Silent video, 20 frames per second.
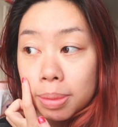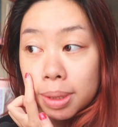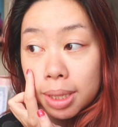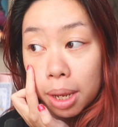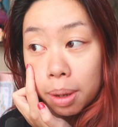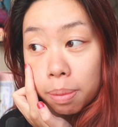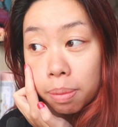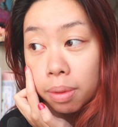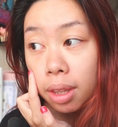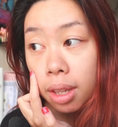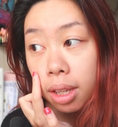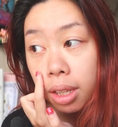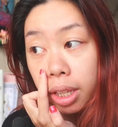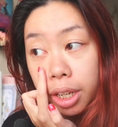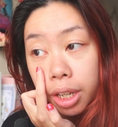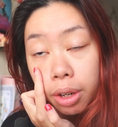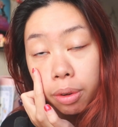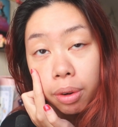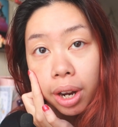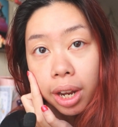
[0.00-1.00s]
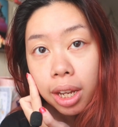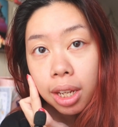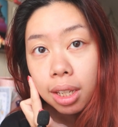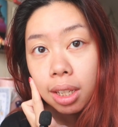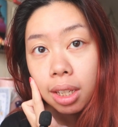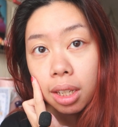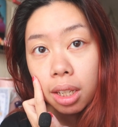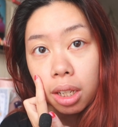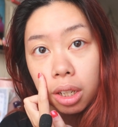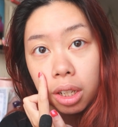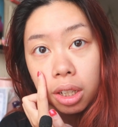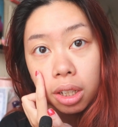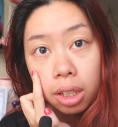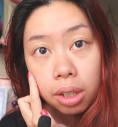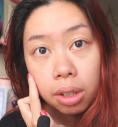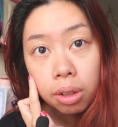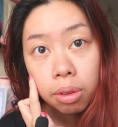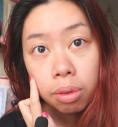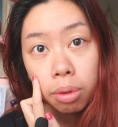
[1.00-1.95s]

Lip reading: Same thing like right here.